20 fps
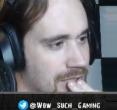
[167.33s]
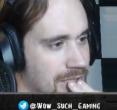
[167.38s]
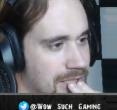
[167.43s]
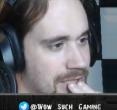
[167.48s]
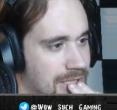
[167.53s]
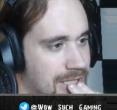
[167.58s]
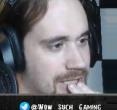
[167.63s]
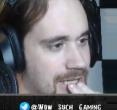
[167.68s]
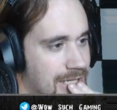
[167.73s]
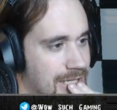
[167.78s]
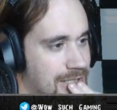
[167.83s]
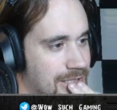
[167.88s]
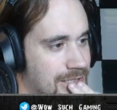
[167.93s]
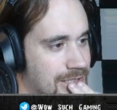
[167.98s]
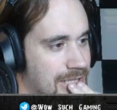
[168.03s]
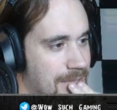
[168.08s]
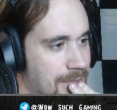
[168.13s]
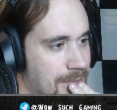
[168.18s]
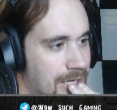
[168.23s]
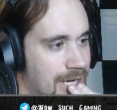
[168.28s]
Okay, you
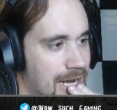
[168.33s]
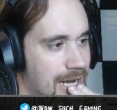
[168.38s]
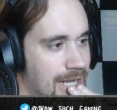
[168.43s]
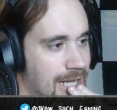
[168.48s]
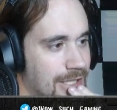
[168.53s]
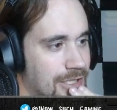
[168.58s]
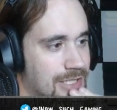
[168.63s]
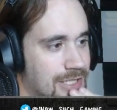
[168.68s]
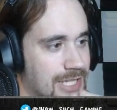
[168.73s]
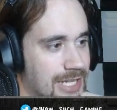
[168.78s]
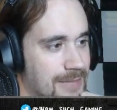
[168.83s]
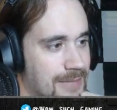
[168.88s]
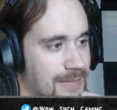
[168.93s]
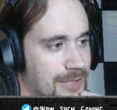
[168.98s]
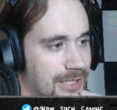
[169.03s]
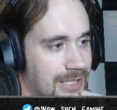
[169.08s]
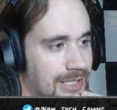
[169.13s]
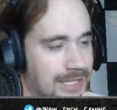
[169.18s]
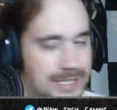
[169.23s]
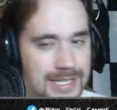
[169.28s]
keeping an eye on your team
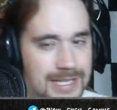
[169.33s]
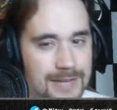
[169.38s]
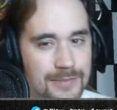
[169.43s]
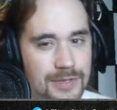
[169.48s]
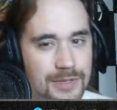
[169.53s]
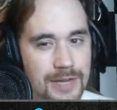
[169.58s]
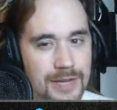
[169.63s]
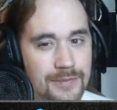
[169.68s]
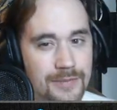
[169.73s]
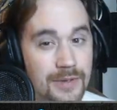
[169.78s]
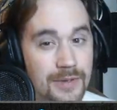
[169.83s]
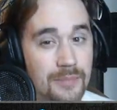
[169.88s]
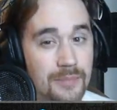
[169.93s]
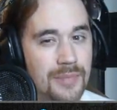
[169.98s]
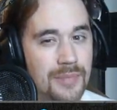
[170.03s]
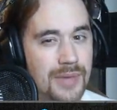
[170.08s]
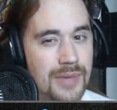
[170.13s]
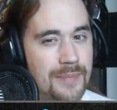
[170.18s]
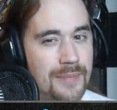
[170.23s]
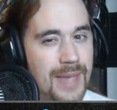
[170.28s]
at least. I'm
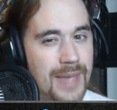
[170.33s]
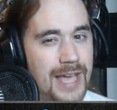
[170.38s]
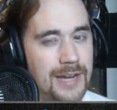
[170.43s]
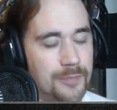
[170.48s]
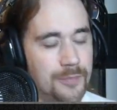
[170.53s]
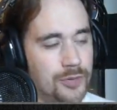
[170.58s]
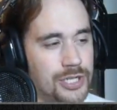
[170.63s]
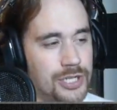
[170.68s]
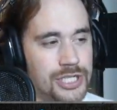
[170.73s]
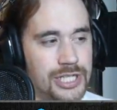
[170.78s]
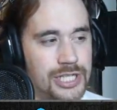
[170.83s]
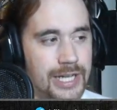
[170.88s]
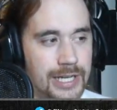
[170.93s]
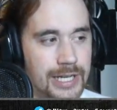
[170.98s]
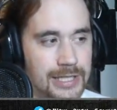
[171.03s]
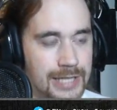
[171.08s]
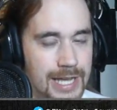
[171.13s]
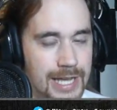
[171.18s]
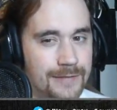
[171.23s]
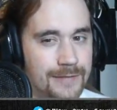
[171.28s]
mad
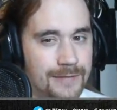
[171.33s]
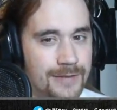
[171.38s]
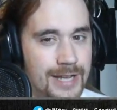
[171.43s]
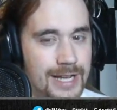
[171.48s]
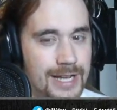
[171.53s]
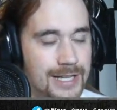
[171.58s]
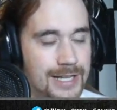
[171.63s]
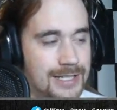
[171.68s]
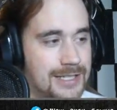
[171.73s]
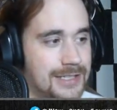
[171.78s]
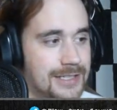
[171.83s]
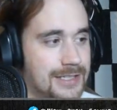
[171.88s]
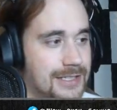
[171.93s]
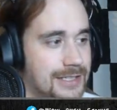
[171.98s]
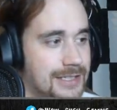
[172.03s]
appreciating that fact,